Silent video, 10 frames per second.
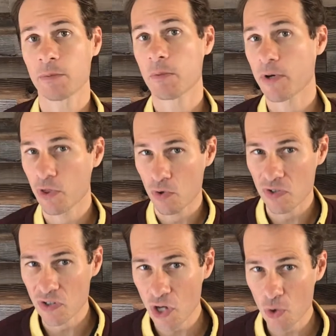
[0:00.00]
but there's
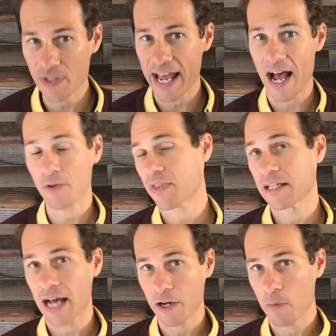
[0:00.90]
no doubt that
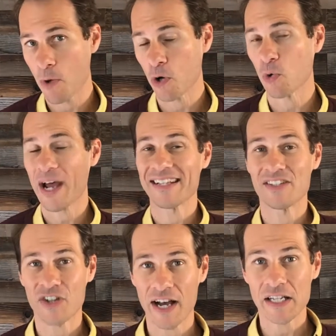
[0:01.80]
Nakamoto had
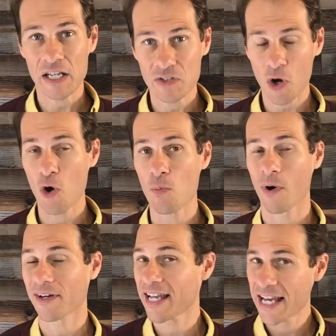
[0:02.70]
done his
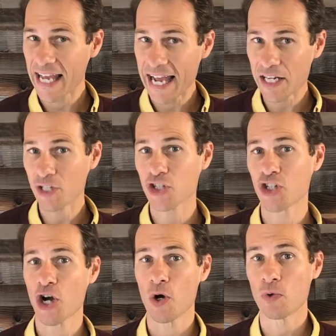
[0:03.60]
homework, and it
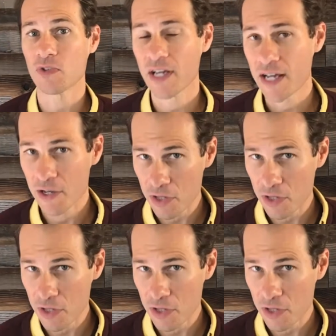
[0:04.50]
shows this